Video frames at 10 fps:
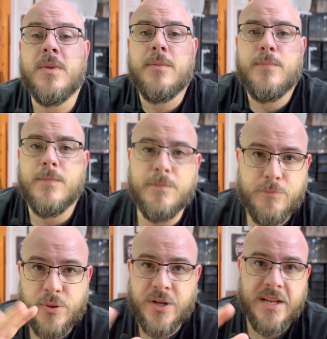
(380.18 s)
I'm going to
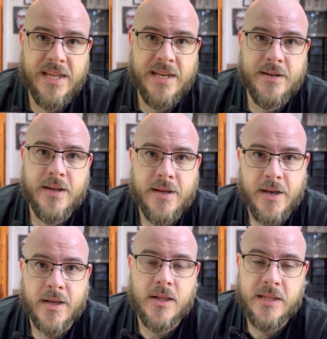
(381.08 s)
put in
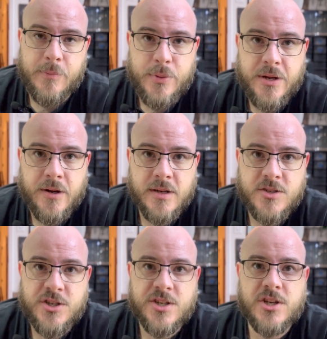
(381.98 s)
a clip here.
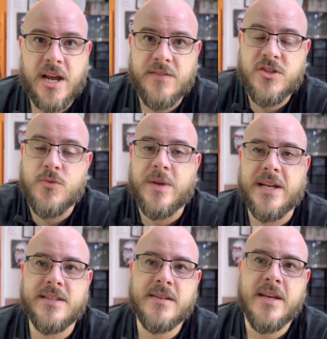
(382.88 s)
It's just shy of 2
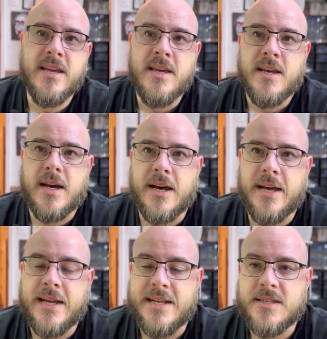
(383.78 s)
minutes.
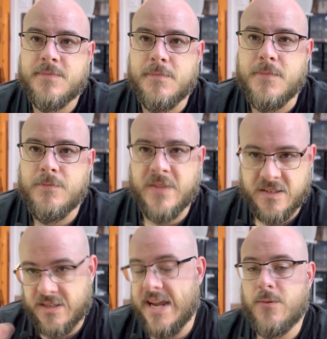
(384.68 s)
And it's the
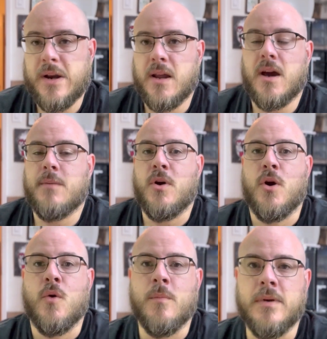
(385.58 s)
snake when I got him home.